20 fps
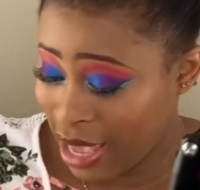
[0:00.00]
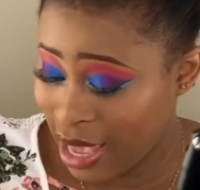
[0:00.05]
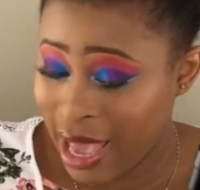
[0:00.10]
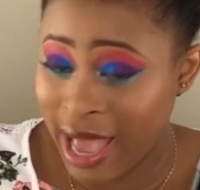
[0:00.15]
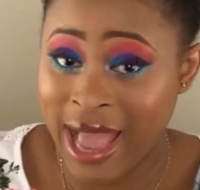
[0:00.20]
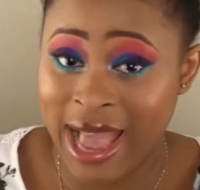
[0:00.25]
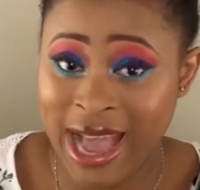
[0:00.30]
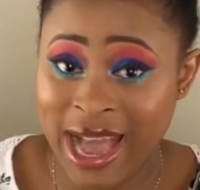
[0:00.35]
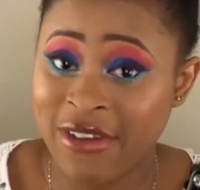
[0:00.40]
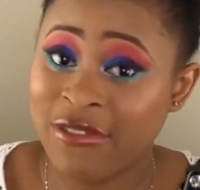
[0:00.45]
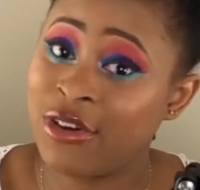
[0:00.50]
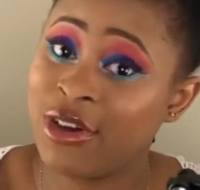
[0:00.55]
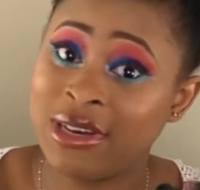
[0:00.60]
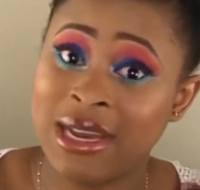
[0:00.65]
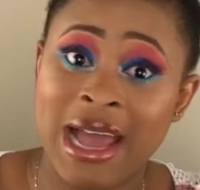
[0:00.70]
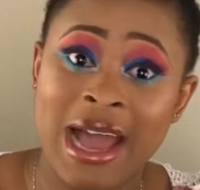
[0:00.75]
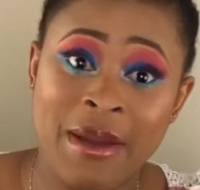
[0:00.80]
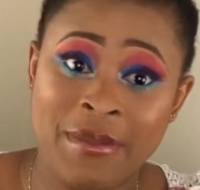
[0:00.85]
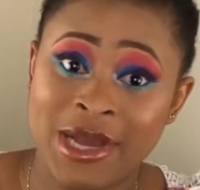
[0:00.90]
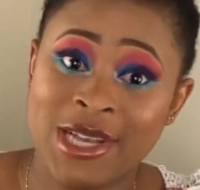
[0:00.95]
I have other
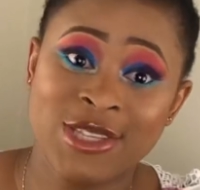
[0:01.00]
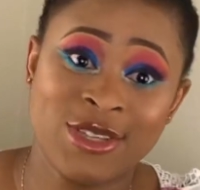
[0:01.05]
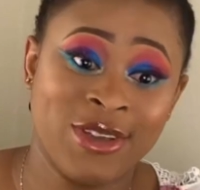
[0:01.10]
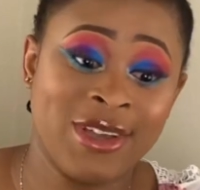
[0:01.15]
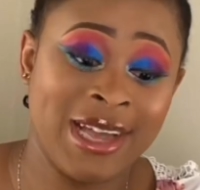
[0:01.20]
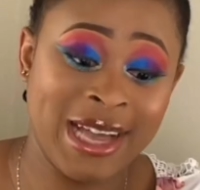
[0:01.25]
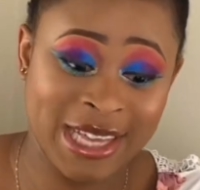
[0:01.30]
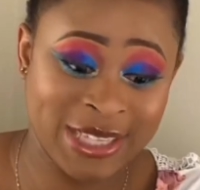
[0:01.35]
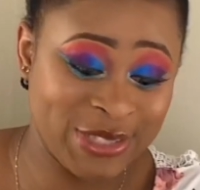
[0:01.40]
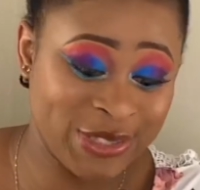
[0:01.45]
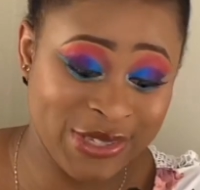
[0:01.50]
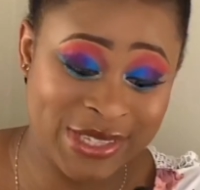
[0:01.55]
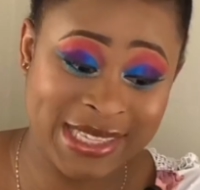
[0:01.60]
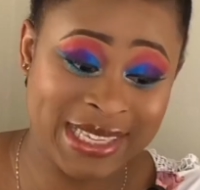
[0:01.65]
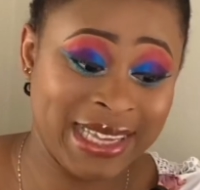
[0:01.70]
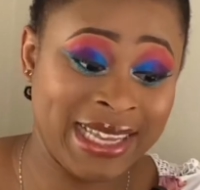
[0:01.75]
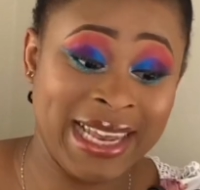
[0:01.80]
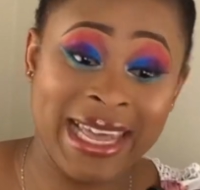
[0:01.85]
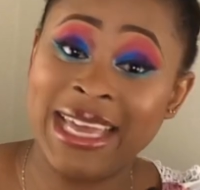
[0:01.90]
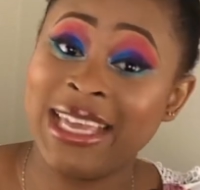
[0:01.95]
Amazon cartons
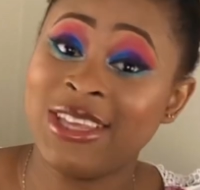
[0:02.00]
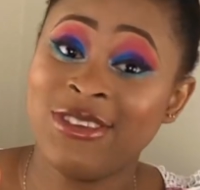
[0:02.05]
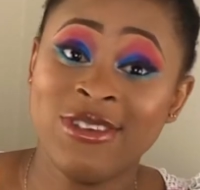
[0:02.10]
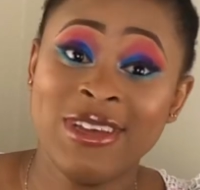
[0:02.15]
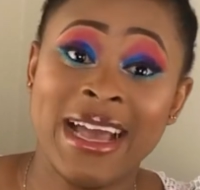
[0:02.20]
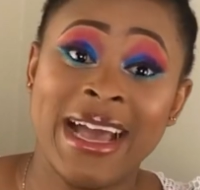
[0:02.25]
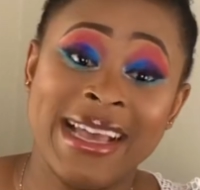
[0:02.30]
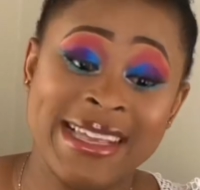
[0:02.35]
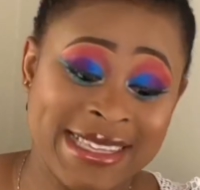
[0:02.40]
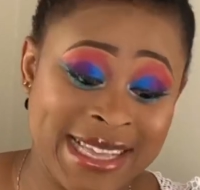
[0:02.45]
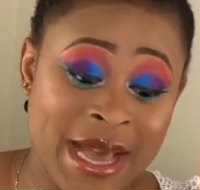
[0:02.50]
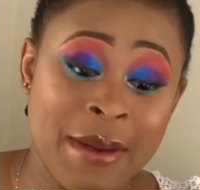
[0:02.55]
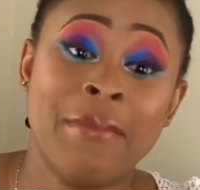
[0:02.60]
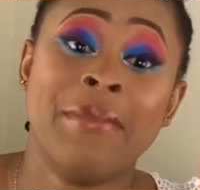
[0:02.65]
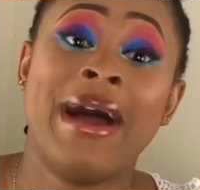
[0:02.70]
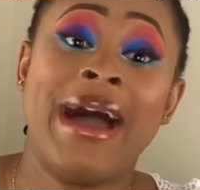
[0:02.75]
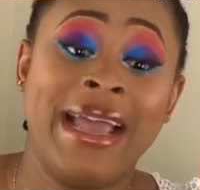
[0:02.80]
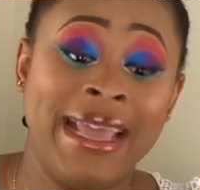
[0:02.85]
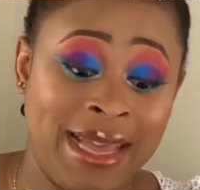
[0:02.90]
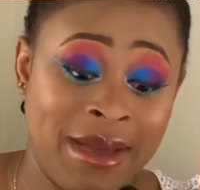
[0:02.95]
here, like, you guys.
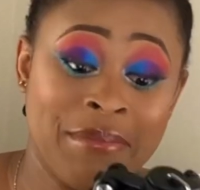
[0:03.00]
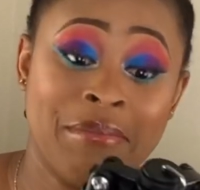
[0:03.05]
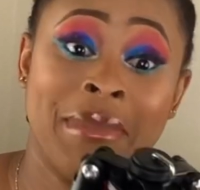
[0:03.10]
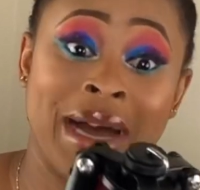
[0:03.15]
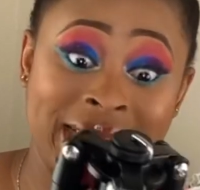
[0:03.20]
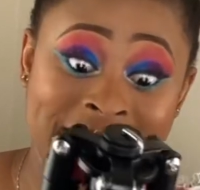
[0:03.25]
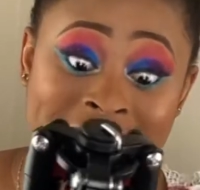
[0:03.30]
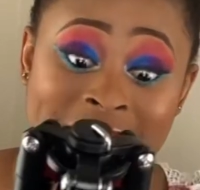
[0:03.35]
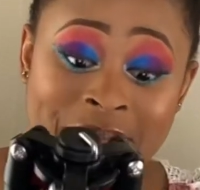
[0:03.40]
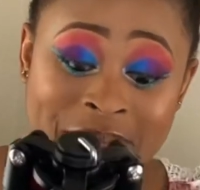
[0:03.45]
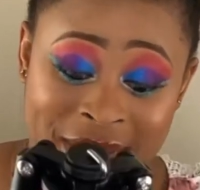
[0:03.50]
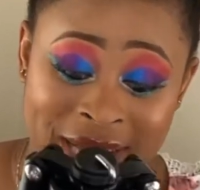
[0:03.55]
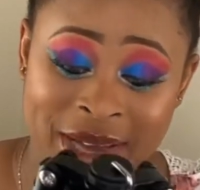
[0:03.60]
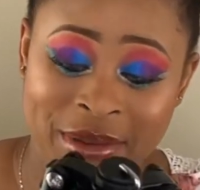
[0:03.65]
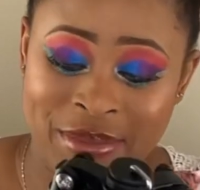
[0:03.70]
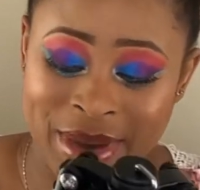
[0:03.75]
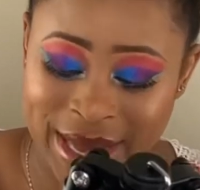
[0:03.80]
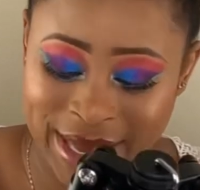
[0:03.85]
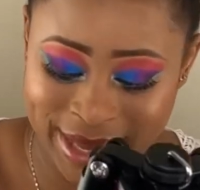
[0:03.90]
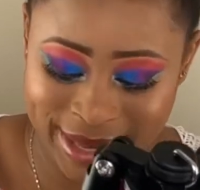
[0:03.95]
I am Madam Bye
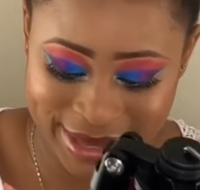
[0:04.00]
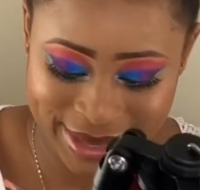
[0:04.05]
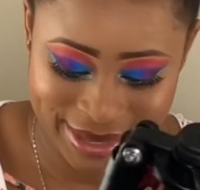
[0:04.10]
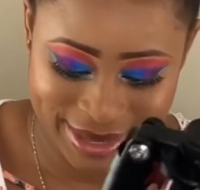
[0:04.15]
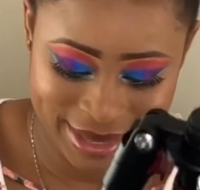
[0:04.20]
Bye.